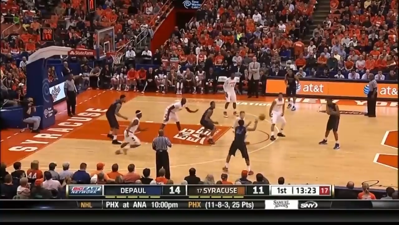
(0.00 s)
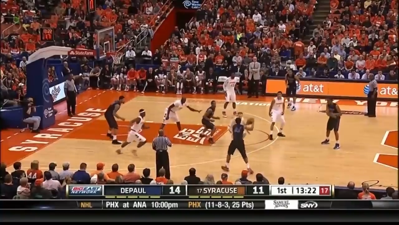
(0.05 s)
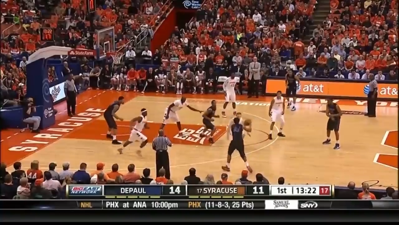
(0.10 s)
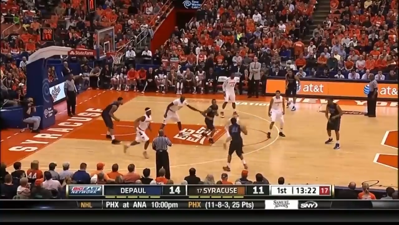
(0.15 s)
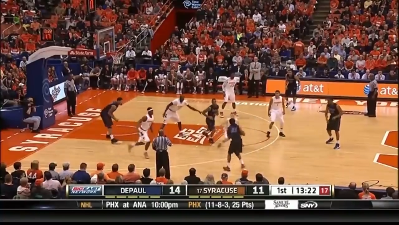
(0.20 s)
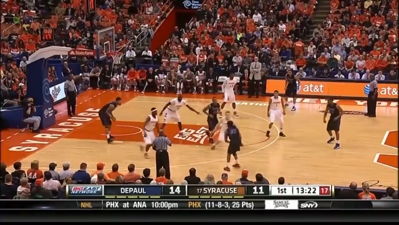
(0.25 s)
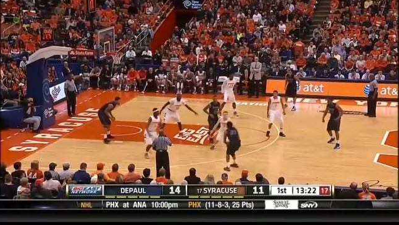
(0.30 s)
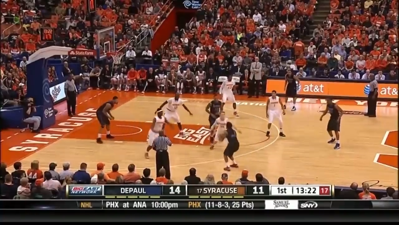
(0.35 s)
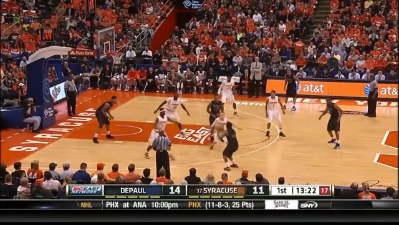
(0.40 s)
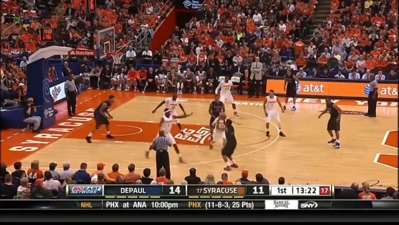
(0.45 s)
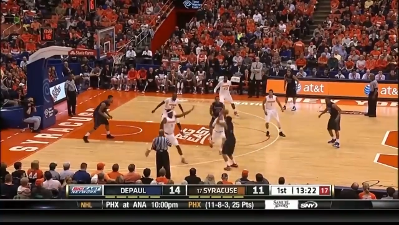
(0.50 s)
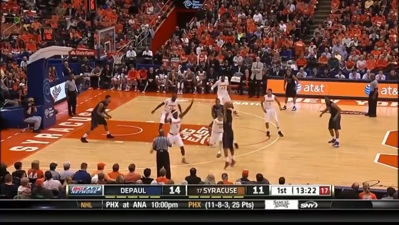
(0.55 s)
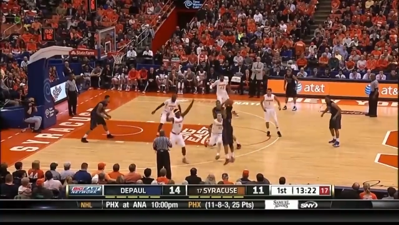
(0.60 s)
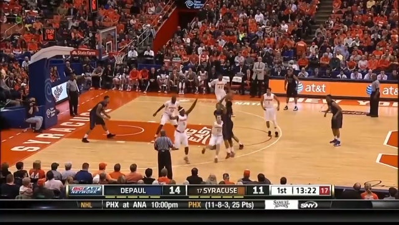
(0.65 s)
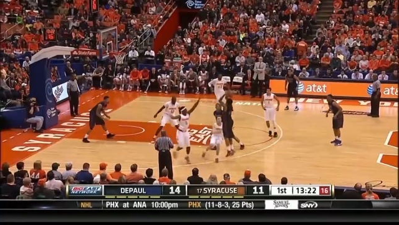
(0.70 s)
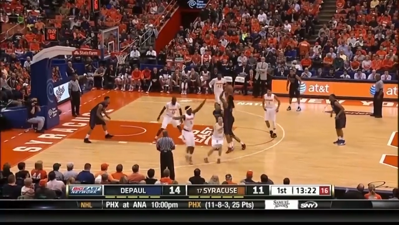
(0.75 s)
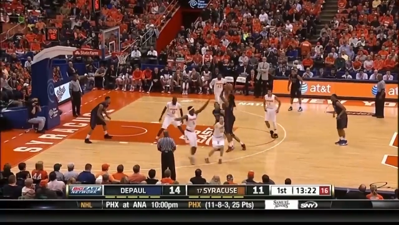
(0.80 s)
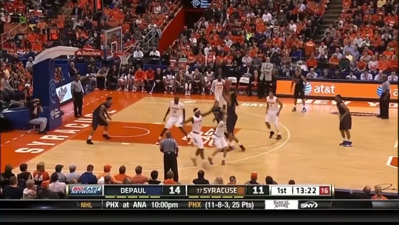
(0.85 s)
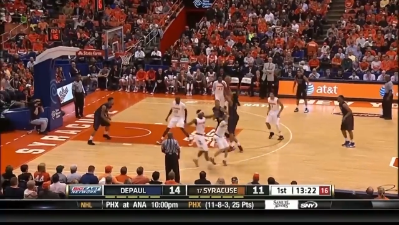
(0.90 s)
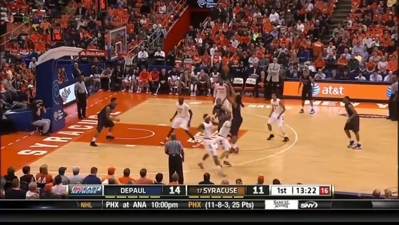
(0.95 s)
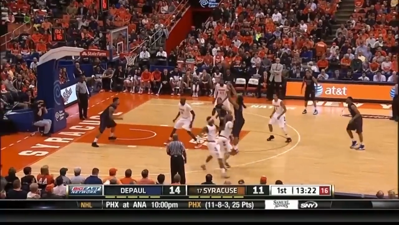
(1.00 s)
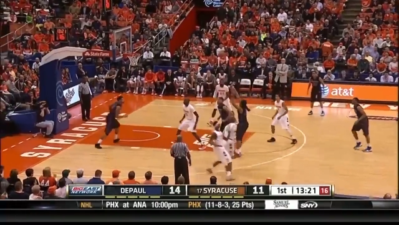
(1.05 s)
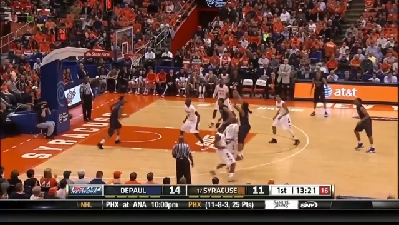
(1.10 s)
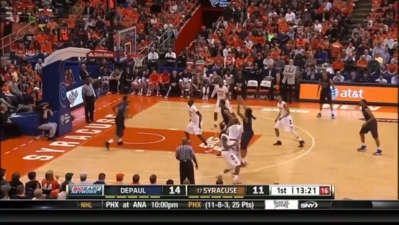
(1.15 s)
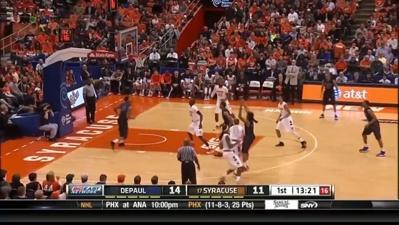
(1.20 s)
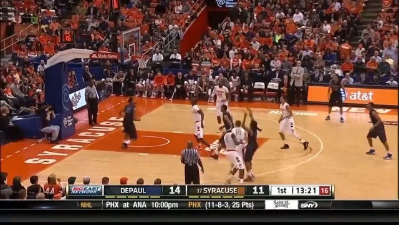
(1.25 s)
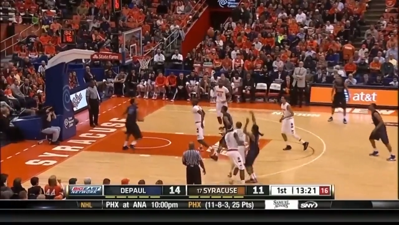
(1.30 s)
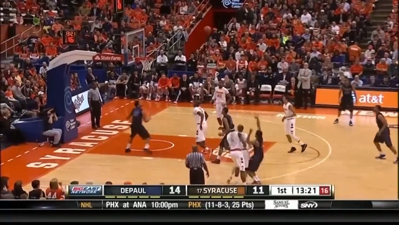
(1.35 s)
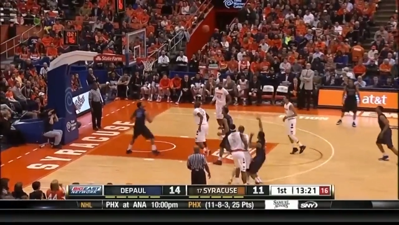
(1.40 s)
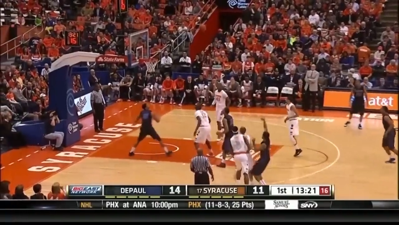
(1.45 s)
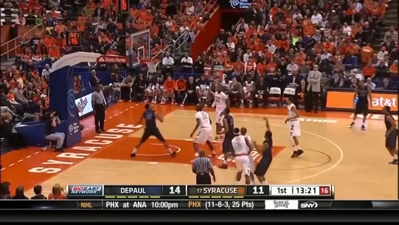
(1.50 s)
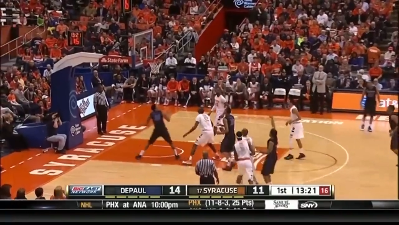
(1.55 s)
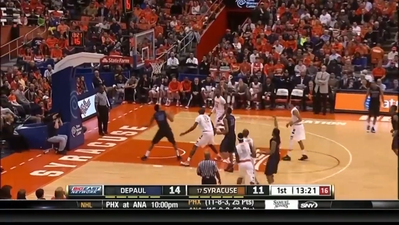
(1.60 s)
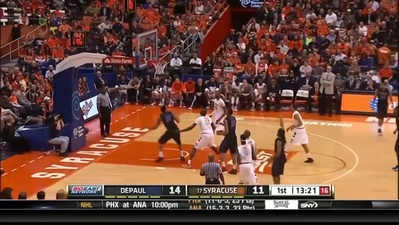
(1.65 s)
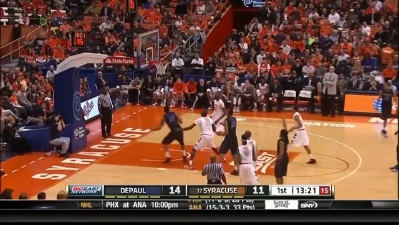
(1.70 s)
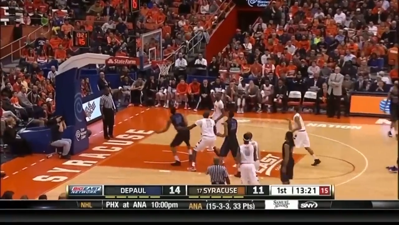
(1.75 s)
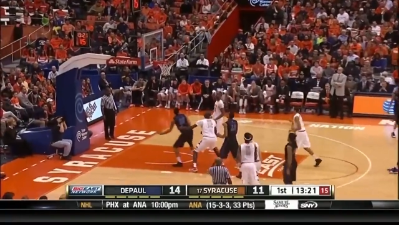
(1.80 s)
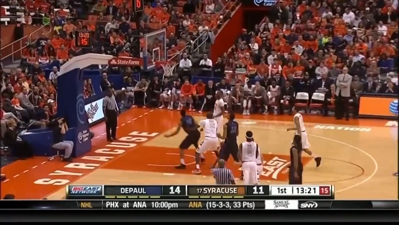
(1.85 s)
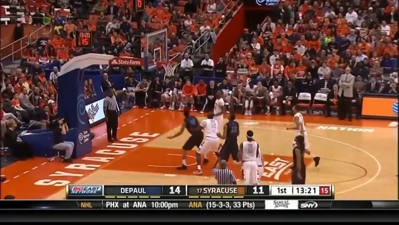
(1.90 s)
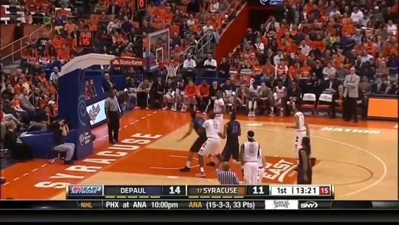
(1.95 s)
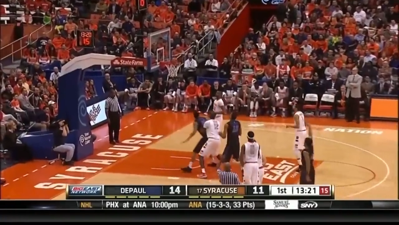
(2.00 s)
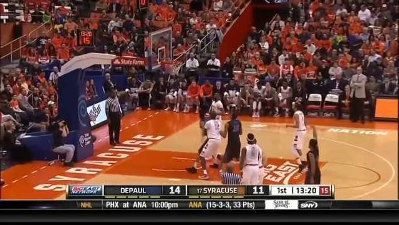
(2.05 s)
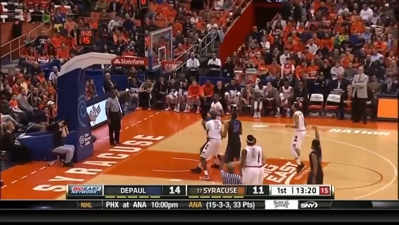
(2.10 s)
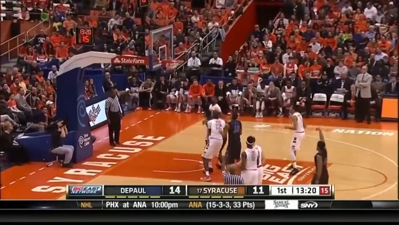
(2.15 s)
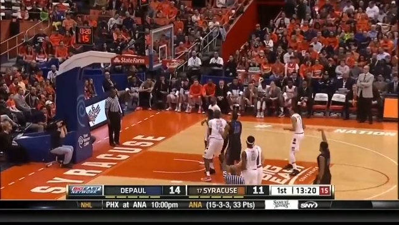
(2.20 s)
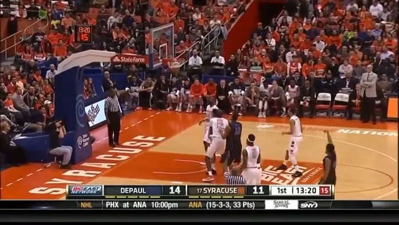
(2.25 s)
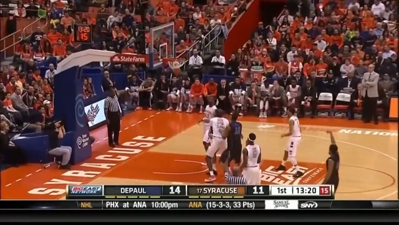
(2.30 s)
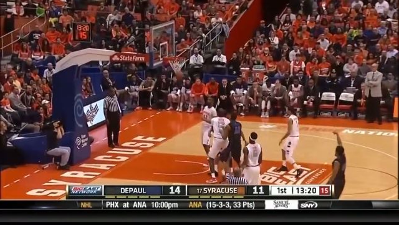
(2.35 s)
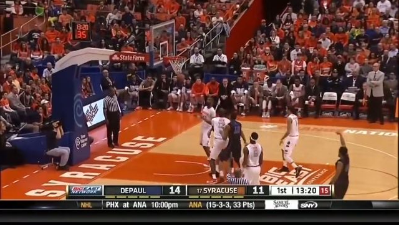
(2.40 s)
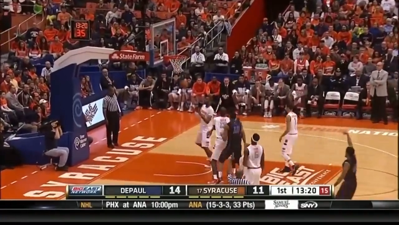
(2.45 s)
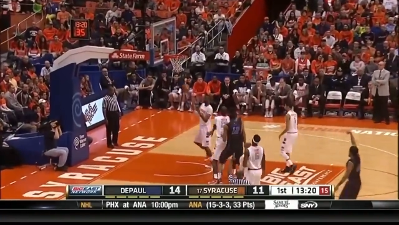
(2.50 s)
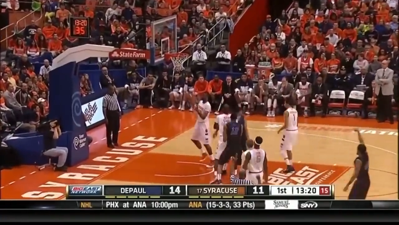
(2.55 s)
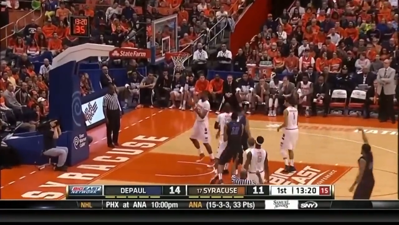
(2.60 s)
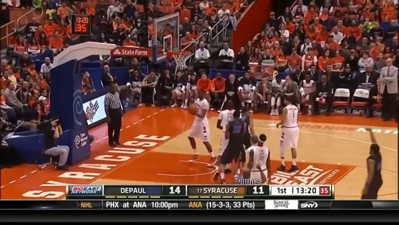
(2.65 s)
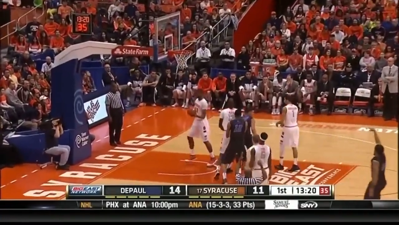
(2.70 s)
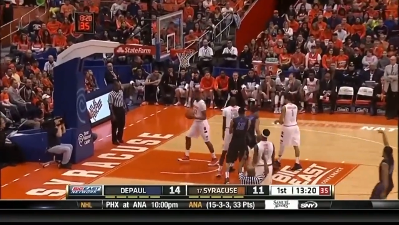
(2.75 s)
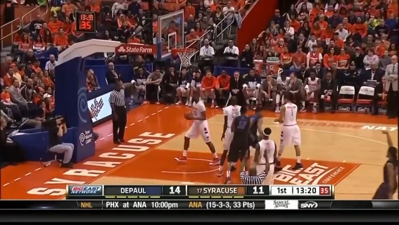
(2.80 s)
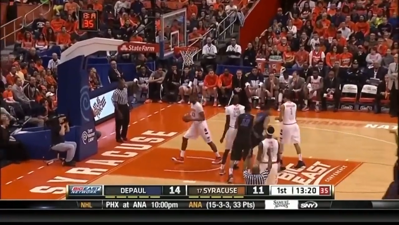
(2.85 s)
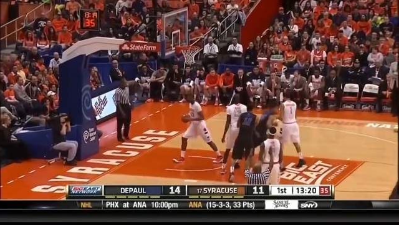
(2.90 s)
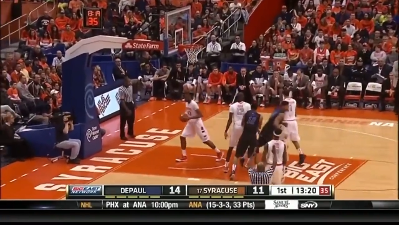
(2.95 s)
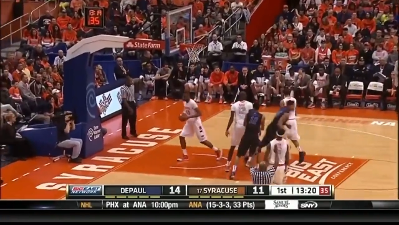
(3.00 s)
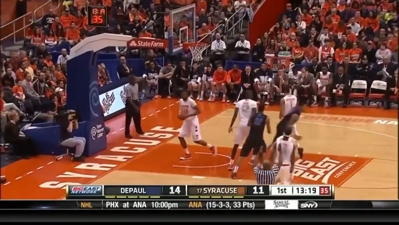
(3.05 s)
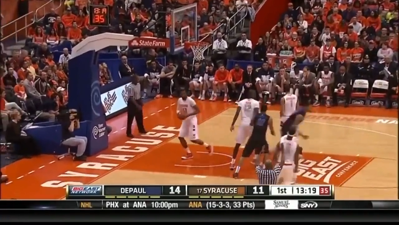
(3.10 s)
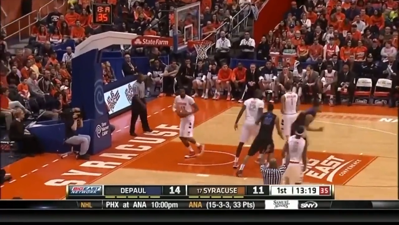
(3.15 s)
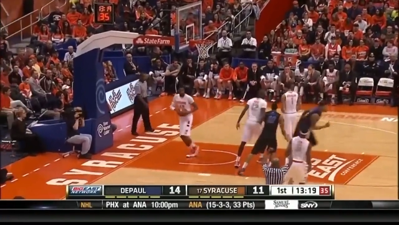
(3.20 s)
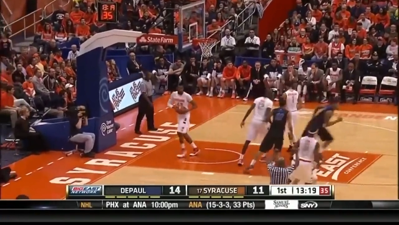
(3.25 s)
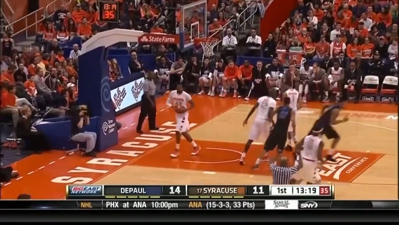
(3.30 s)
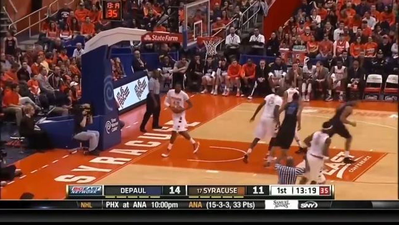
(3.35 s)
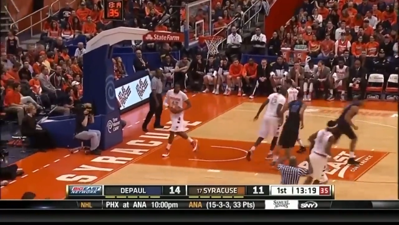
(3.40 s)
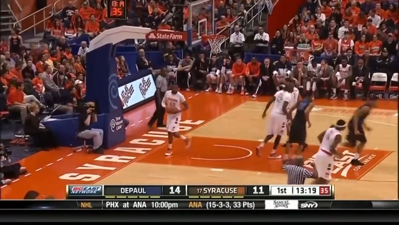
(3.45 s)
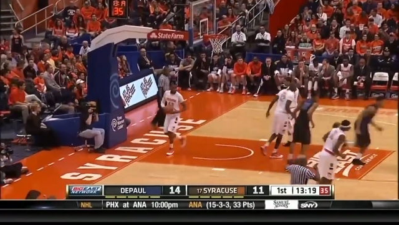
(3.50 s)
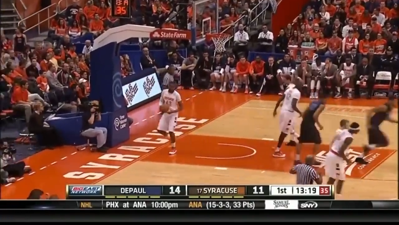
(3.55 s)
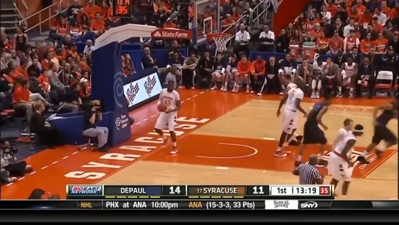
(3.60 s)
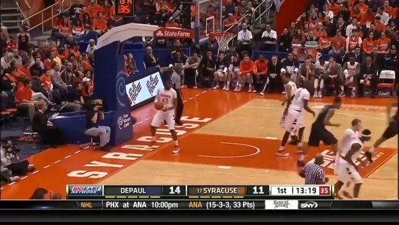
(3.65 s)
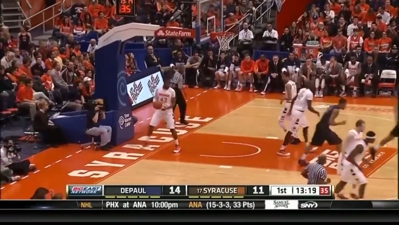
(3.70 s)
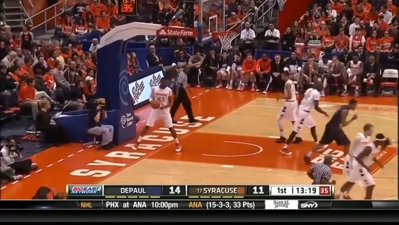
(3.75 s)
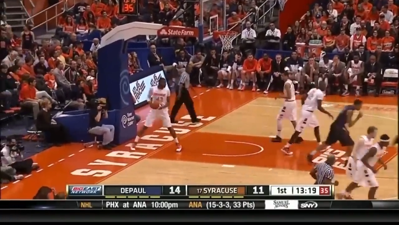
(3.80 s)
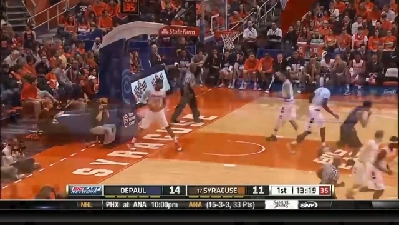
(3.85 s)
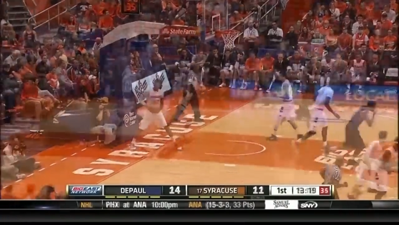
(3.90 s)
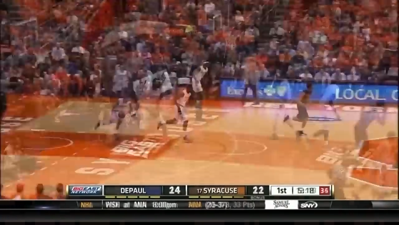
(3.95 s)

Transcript: Nobody's mouth can be seen.